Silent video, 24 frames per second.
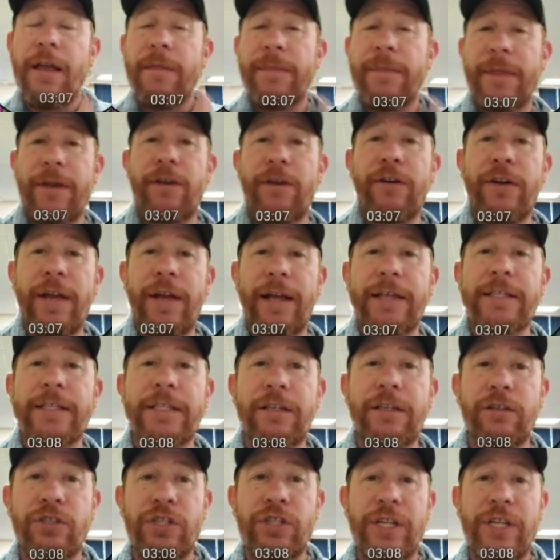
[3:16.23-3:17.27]
Then her next
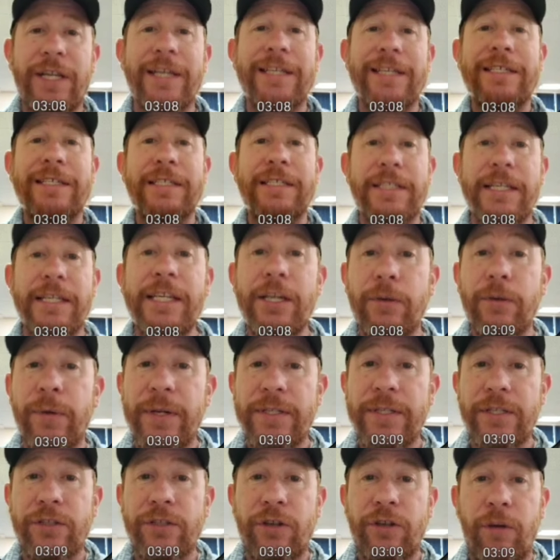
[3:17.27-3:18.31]
skill, she can
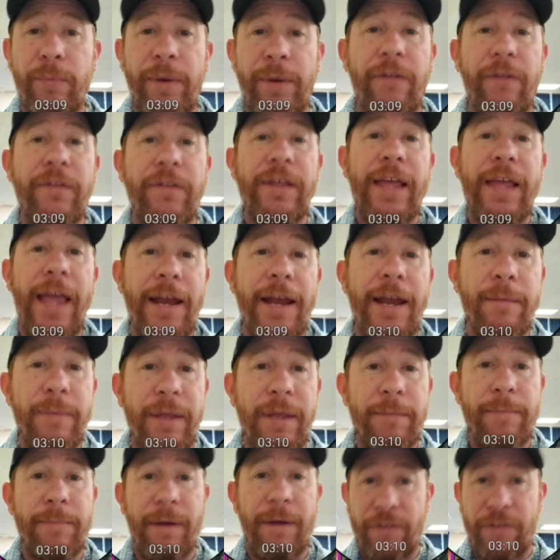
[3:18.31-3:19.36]
decrease the turn meter of the enemy
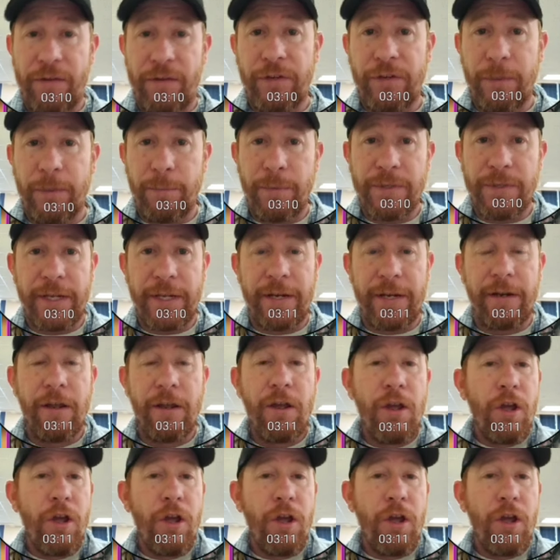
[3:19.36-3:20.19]
by 15%,